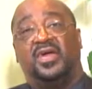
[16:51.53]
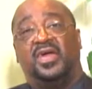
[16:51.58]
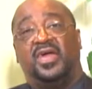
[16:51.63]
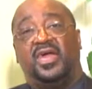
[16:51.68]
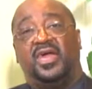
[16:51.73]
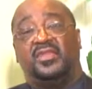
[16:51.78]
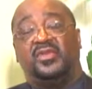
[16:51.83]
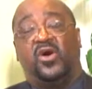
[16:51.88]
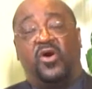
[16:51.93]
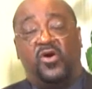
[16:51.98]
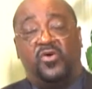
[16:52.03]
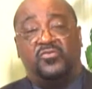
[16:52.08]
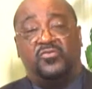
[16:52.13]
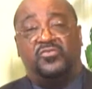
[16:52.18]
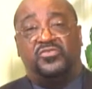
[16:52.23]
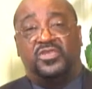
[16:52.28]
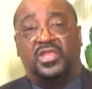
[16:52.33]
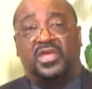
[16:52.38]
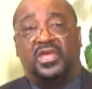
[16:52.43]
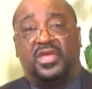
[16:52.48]
and
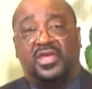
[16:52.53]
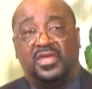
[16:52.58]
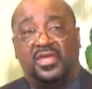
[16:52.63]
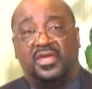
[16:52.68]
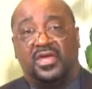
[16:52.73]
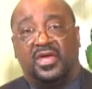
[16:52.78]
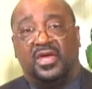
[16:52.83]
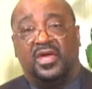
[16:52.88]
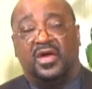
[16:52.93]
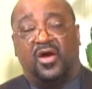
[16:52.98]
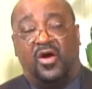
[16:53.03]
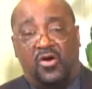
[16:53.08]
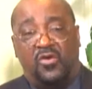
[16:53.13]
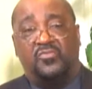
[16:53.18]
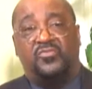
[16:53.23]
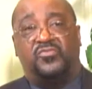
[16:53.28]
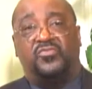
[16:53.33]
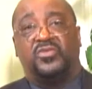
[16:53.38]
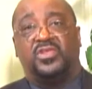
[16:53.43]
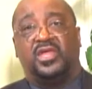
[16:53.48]
hopefully
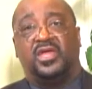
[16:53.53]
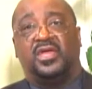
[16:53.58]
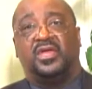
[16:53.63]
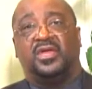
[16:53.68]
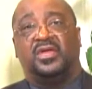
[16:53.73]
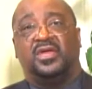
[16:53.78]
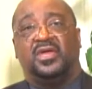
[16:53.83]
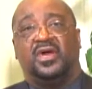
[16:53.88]
can